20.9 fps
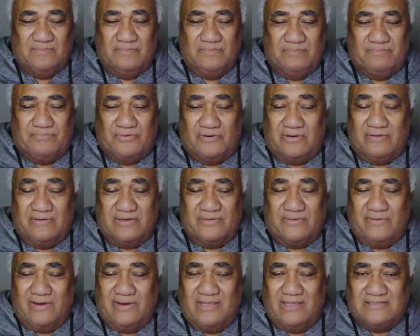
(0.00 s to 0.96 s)
pouring
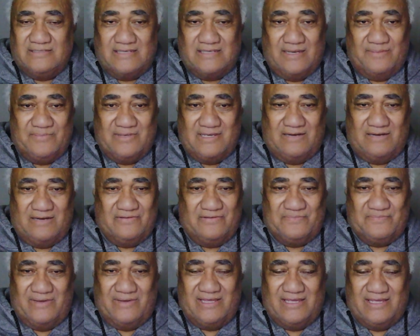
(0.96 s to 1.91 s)
rains coming out of
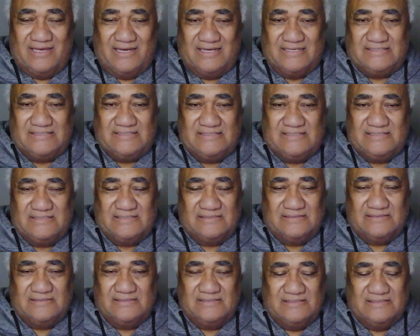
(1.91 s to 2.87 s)
my eyes.
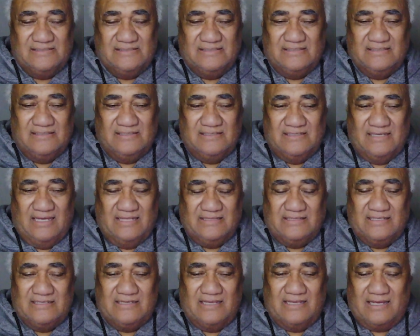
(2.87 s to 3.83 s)
And
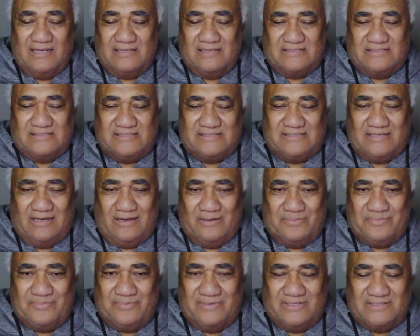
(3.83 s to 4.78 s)
then I got
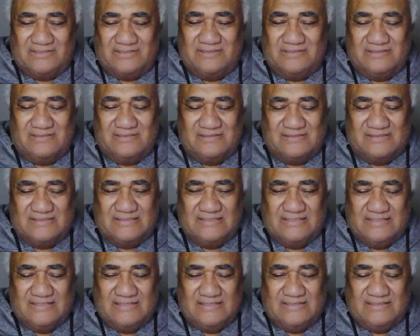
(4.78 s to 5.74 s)
stopped.
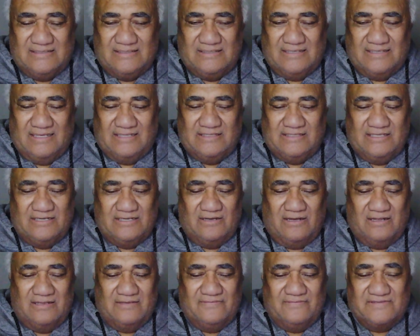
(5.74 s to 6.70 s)
And then
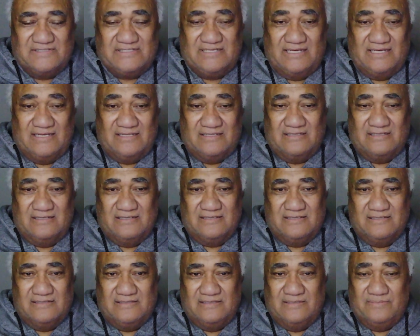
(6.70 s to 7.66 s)
all of a sudden,
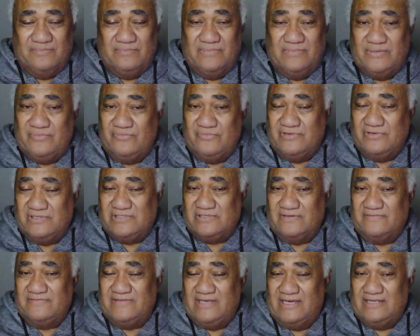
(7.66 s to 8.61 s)
the memories
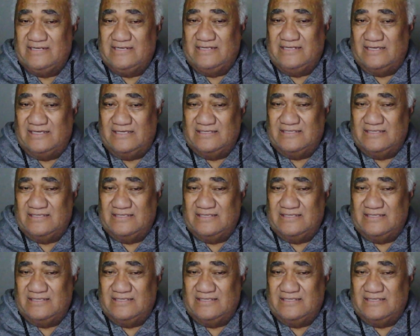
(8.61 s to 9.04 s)
of that day